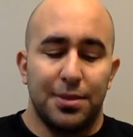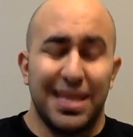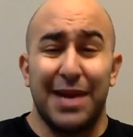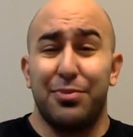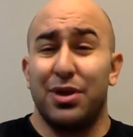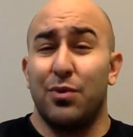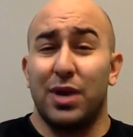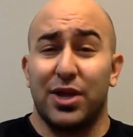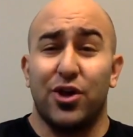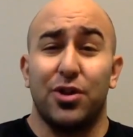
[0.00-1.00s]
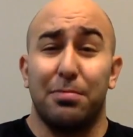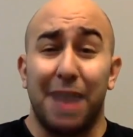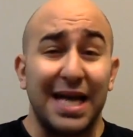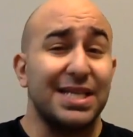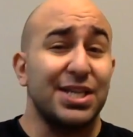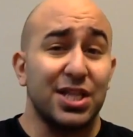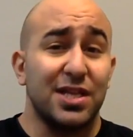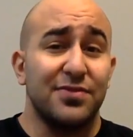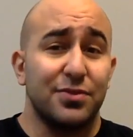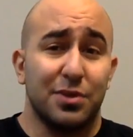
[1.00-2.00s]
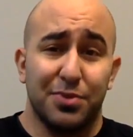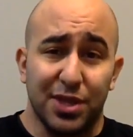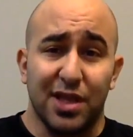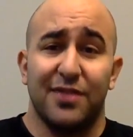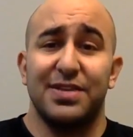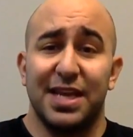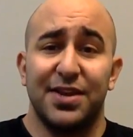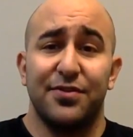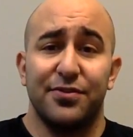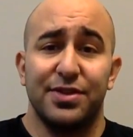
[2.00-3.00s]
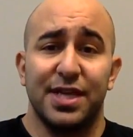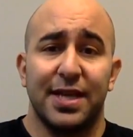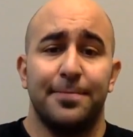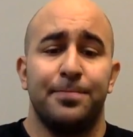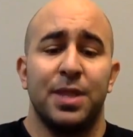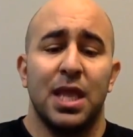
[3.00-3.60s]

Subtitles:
Got to put on what I call the boxing gloves. We're going to put the gloves on here for a second.